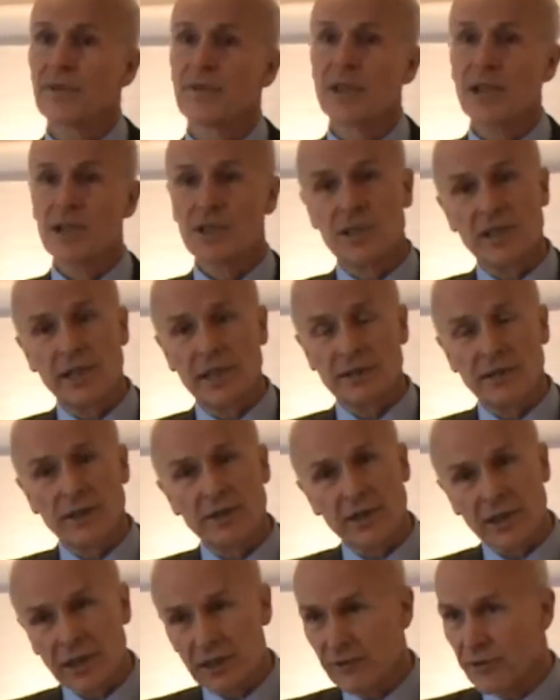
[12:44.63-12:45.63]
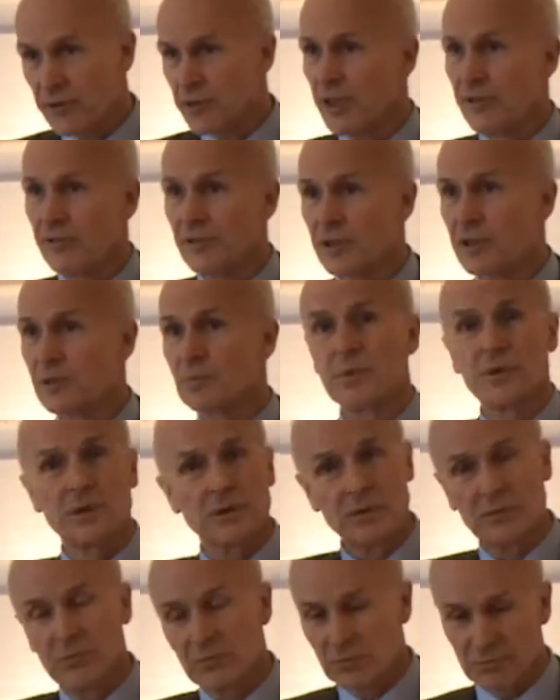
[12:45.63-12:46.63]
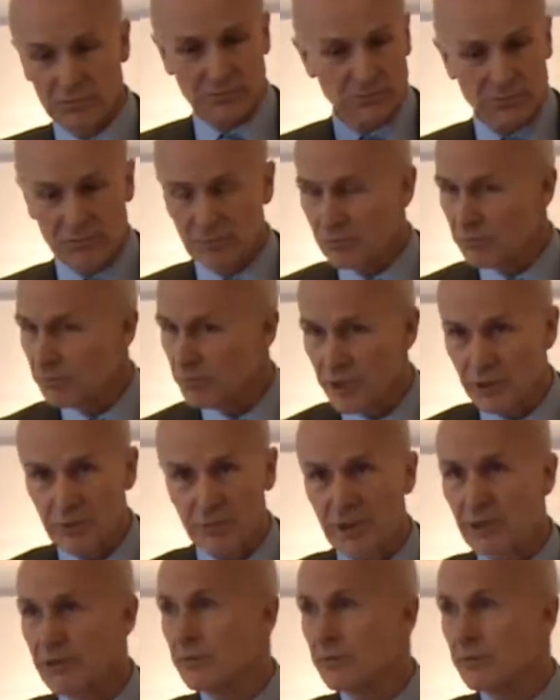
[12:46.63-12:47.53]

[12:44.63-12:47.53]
that's it, thank you for your efforts, but we're